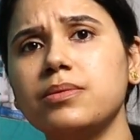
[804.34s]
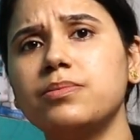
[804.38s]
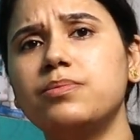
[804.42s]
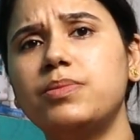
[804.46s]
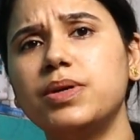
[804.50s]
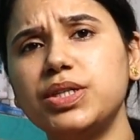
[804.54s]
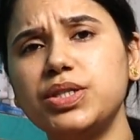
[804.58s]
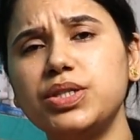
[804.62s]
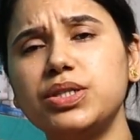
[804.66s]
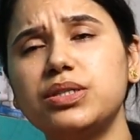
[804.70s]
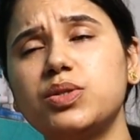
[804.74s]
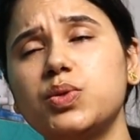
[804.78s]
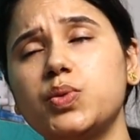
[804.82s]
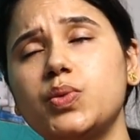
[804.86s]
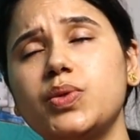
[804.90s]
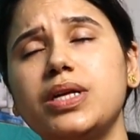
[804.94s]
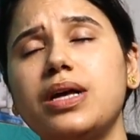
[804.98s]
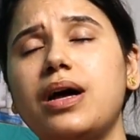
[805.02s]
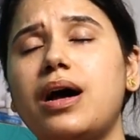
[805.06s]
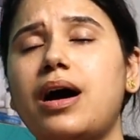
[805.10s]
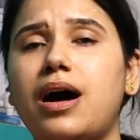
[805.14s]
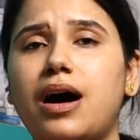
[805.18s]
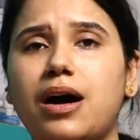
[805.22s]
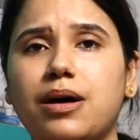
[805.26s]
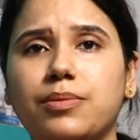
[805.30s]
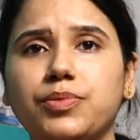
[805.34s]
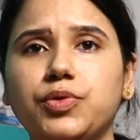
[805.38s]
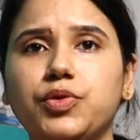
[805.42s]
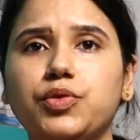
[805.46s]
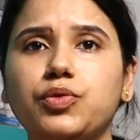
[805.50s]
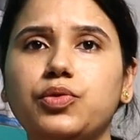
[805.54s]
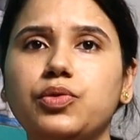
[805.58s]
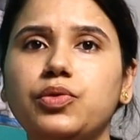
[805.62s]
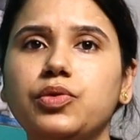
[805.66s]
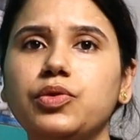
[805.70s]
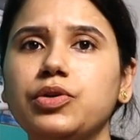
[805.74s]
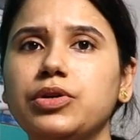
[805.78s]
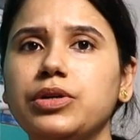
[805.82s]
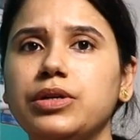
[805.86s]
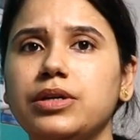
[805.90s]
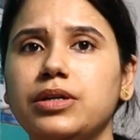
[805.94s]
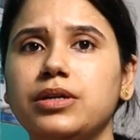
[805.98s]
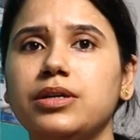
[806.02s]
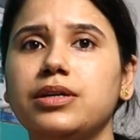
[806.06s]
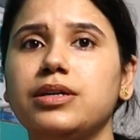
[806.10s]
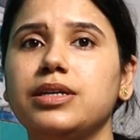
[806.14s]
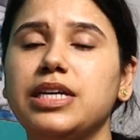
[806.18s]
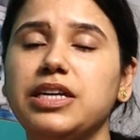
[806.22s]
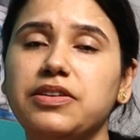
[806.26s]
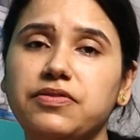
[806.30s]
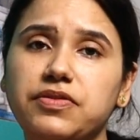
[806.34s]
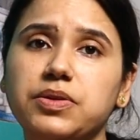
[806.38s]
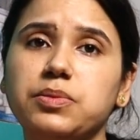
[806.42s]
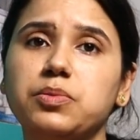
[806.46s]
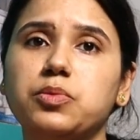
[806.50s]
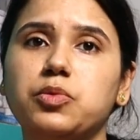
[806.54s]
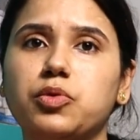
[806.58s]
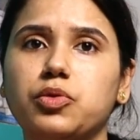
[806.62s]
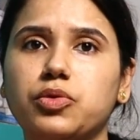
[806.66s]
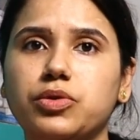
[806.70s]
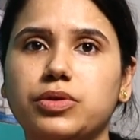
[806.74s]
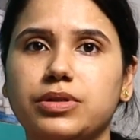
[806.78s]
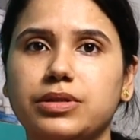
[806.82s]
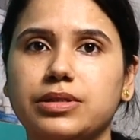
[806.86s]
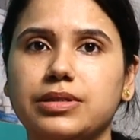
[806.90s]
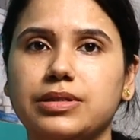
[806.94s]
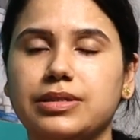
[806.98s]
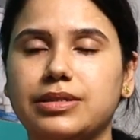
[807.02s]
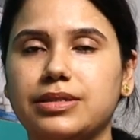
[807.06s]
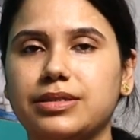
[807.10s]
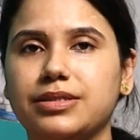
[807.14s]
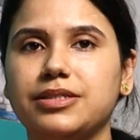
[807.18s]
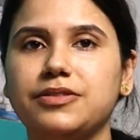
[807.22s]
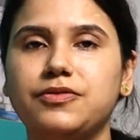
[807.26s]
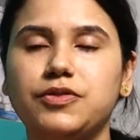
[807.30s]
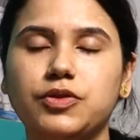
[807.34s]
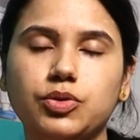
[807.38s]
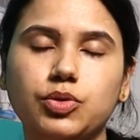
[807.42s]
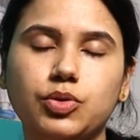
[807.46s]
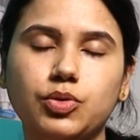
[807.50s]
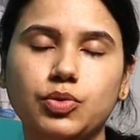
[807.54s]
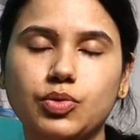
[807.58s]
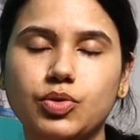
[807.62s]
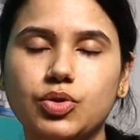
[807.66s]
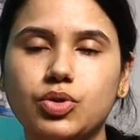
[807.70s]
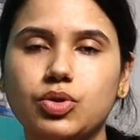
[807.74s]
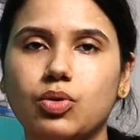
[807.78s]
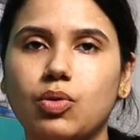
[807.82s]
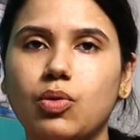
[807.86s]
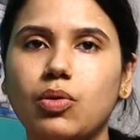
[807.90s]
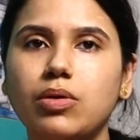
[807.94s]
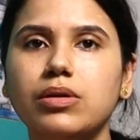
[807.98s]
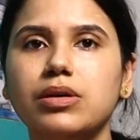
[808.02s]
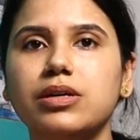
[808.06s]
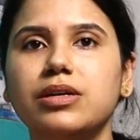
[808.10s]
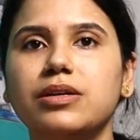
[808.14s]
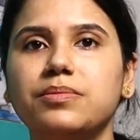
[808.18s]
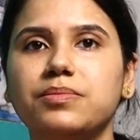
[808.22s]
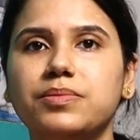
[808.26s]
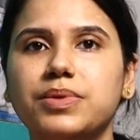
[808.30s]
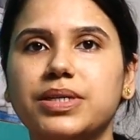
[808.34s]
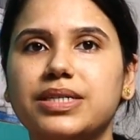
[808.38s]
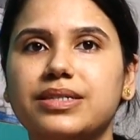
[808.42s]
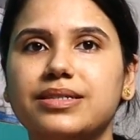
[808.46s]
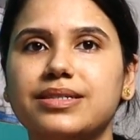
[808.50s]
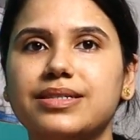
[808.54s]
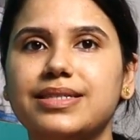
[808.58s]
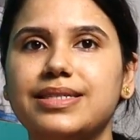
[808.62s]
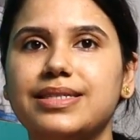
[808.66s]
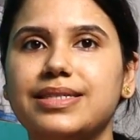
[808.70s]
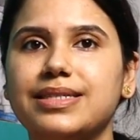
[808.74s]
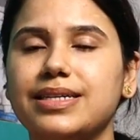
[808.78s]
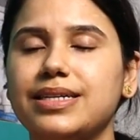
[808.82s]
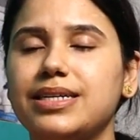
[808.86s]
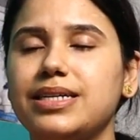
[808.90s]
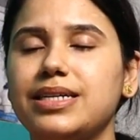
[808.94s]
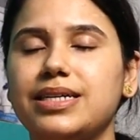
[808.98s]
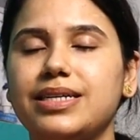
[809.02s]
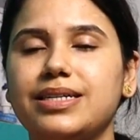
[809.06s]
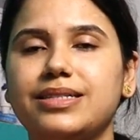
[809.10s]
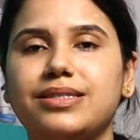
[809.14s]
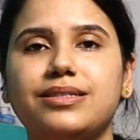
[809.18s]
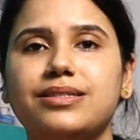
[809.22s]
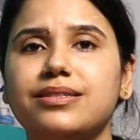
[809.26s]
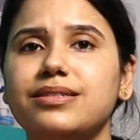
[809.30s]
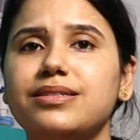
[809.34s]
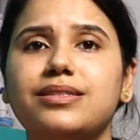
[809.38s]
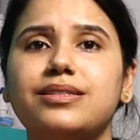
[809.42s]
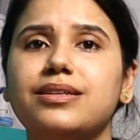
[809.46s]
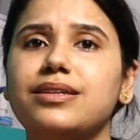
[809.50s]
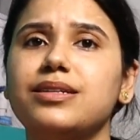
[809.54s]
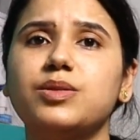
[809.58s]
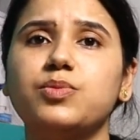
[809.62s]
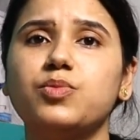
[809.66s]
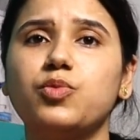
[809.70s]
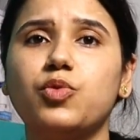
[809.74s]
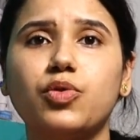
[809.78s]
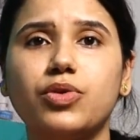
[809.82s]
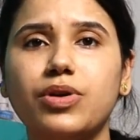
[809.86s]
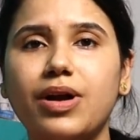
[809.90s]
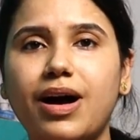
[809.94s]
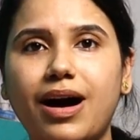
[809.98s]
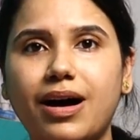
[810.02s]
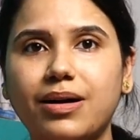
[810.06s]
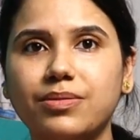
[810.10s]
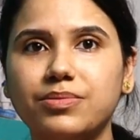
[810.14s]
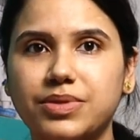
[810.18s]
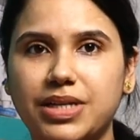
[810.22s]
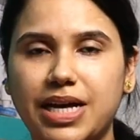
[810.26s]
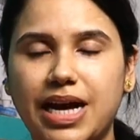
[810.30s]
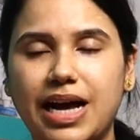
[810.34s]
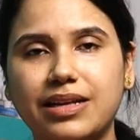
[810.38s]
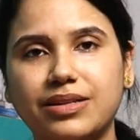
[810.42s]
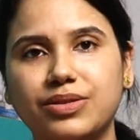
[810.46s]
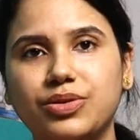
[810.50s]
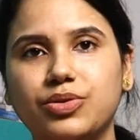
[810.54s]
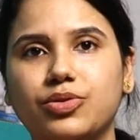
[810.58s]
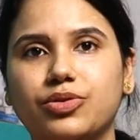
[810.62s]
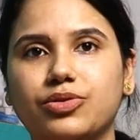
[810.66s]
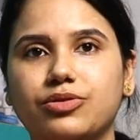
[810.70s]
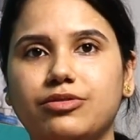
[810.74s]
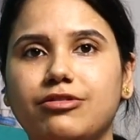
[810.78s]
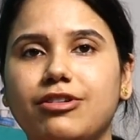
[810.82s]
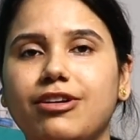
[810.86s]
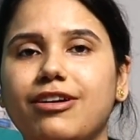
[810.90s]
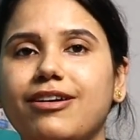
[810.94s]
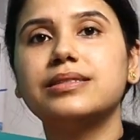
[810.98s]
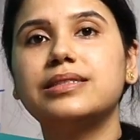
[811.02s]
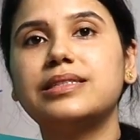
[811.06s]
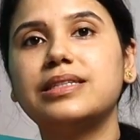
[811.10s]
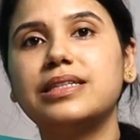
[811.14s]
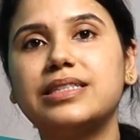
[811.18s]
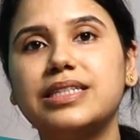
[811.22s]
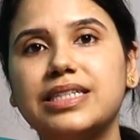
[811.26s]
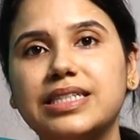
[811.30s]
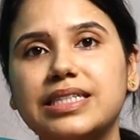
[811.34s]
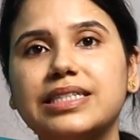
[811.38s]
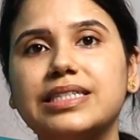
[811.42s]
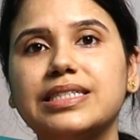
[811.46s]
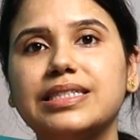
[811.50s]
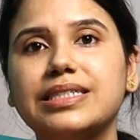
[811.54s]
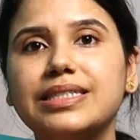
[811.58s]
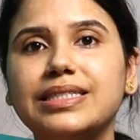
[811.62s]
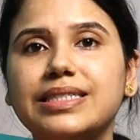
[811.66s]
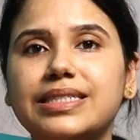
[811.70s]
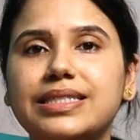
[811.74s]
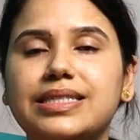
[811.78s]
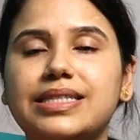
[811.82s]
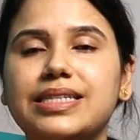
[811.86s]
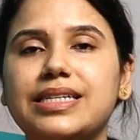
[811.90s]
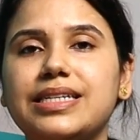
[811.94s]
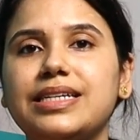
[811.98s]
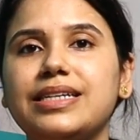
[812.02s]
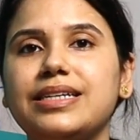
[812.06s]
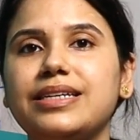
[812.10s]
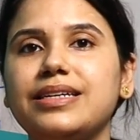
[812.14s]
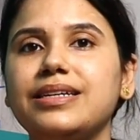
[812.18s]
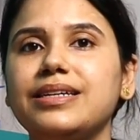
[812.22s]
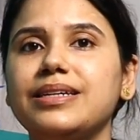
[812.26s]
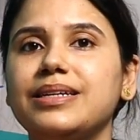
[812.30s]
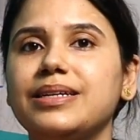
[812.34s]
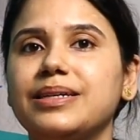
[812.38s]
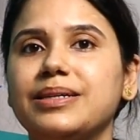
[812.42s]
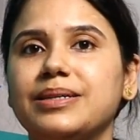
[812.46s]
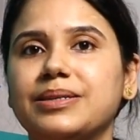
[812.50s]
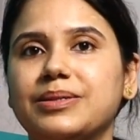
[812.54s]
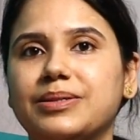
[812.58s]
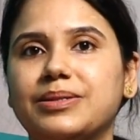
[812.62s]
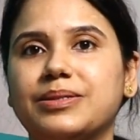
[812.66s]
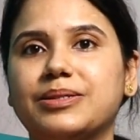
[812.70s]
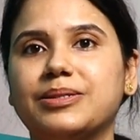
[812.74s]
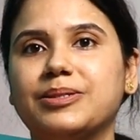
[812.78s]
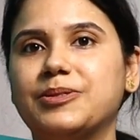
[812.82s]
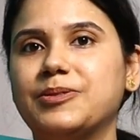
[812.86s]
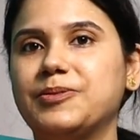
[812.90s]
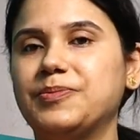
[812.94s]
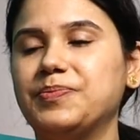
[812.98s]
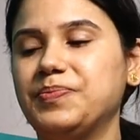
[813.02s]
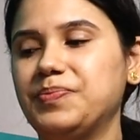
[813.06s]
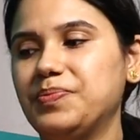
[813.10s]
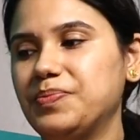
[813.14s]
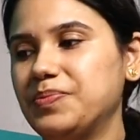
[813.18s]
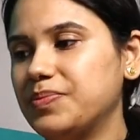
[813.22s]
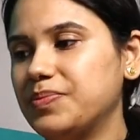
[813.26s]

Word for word: but it will harm you even more uh, if you do so, because it just does more harm than good. The thing is, the uh,